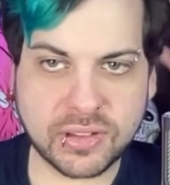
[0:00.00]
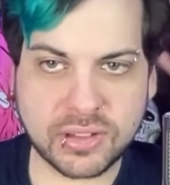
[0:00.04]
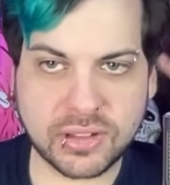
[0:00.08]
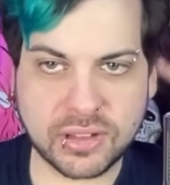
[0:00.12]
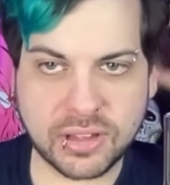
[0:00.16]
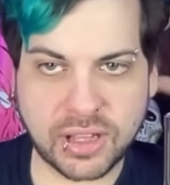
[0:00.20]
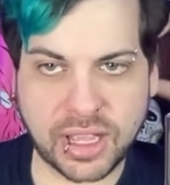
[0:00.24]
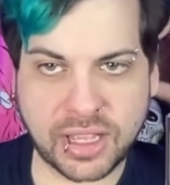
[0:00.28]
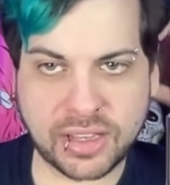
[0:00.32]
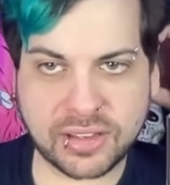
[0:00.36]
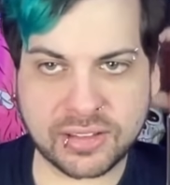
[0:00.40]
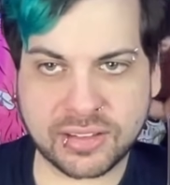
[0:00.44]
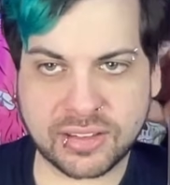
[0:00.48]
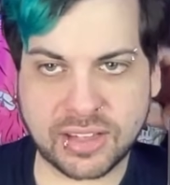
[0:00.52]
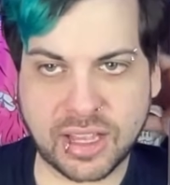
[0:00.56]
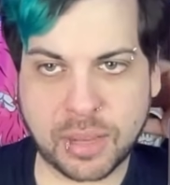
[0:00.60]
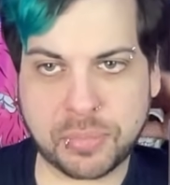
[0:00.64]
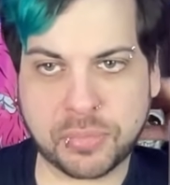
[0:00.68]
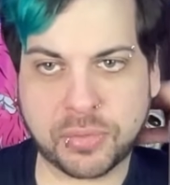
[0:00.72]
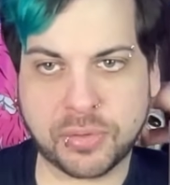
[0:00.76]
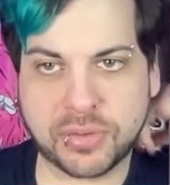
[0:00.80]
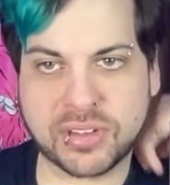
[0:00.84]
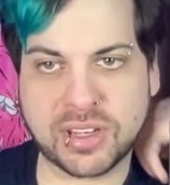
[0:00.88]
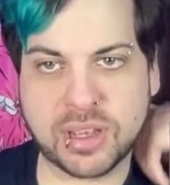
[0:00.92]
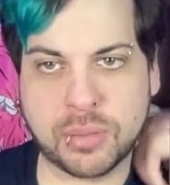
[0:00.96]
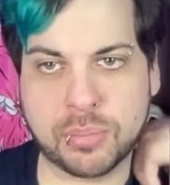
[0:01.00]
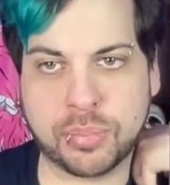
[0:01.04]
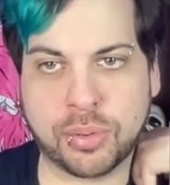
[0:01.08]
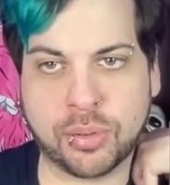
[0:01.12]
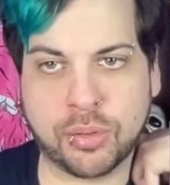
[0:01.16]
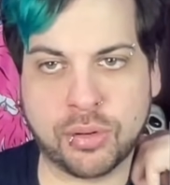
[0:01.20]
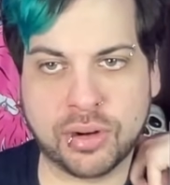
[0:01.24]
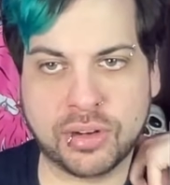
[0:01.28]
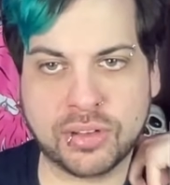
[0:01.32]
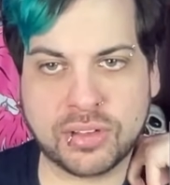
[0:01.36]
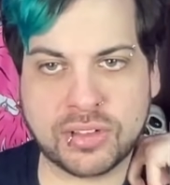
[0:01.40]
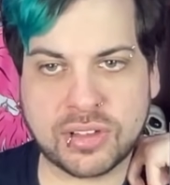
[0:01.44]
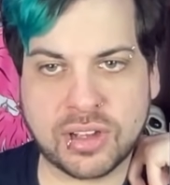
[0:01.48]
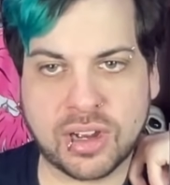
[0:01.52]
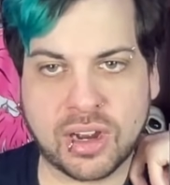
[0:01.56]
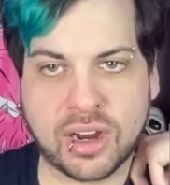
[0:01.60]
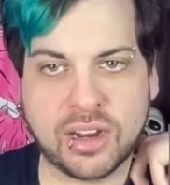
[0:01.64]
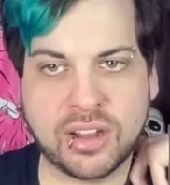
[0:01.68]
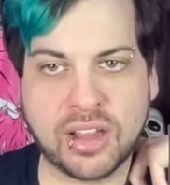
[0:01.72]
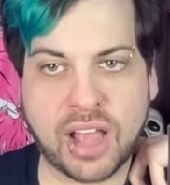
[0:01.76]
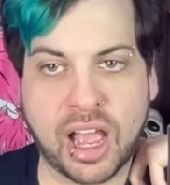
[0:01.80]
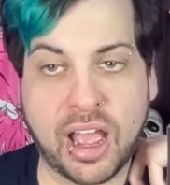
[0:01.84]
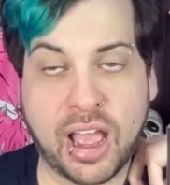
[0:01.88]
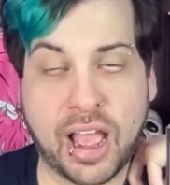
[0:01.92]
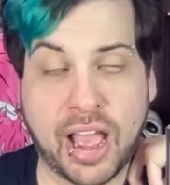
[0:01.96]
like slept with some porn star,
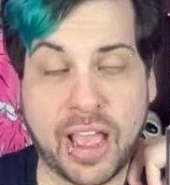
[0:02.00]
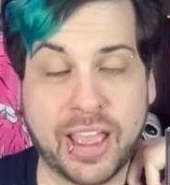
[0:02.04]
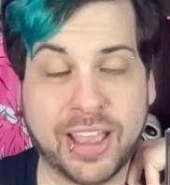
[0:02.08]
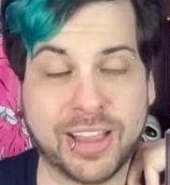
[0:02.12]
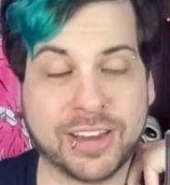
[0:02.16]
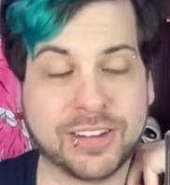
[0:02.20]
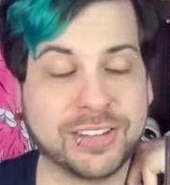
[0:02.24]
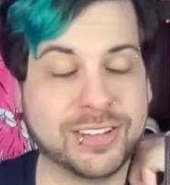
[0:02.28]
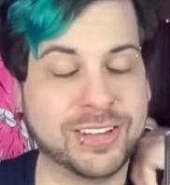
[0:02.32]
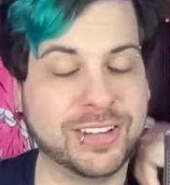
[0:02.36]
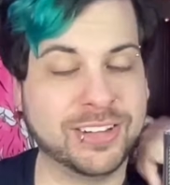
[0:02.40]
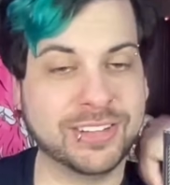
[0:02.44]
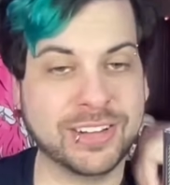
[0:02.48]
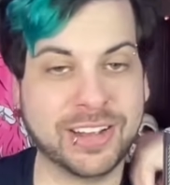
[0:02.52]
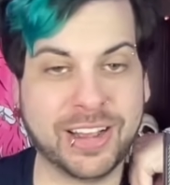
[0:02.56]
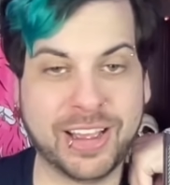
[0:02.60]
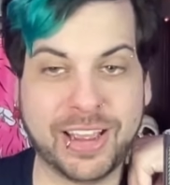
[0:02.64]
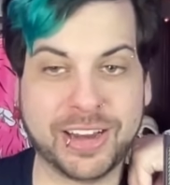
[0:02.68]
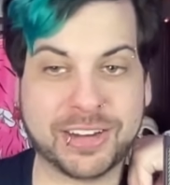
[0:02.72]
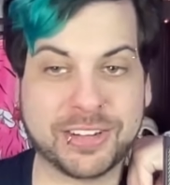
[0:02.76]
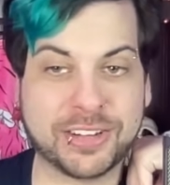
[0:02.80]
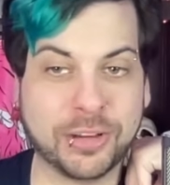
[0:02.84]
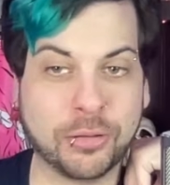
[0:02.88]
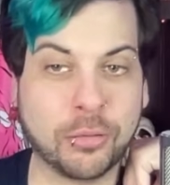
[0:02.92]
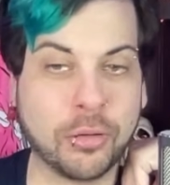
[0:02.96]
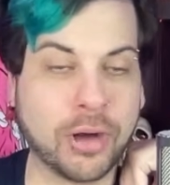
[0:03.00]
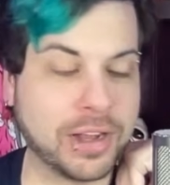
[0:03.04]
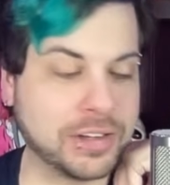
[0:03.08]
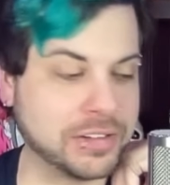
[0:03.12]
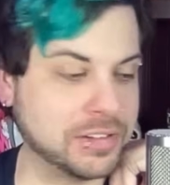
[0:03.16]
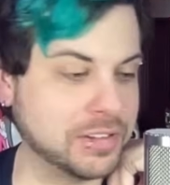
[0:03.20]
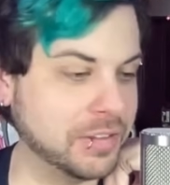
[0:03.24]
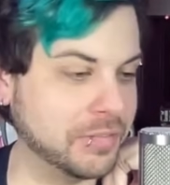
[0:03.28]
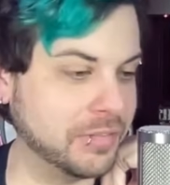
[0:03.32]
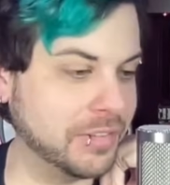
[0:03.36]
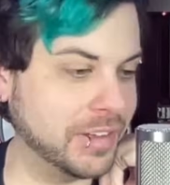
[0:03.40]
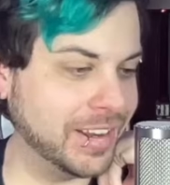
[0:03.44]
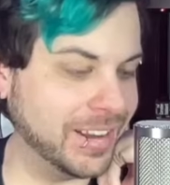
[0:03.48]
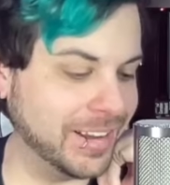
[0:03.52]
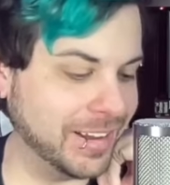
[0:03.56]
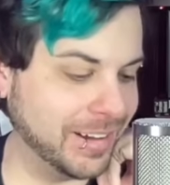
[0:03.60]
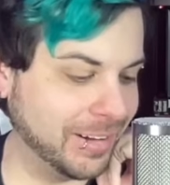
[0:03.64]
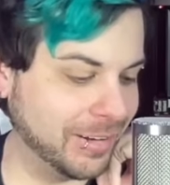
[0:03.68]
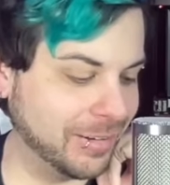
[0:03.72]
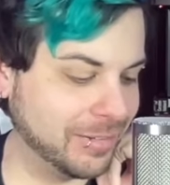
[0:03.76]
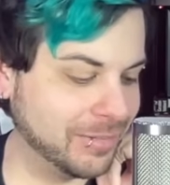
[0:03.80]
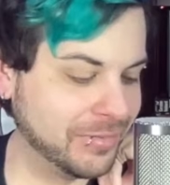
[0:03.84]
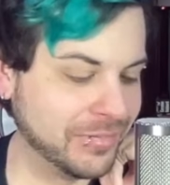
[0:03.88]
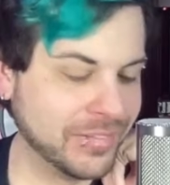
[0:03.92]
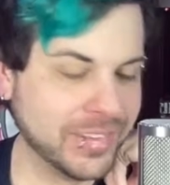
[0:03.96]
and I actually watched the
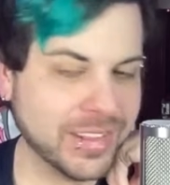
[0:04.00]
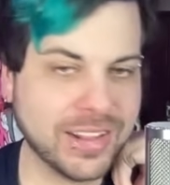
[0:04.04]
video.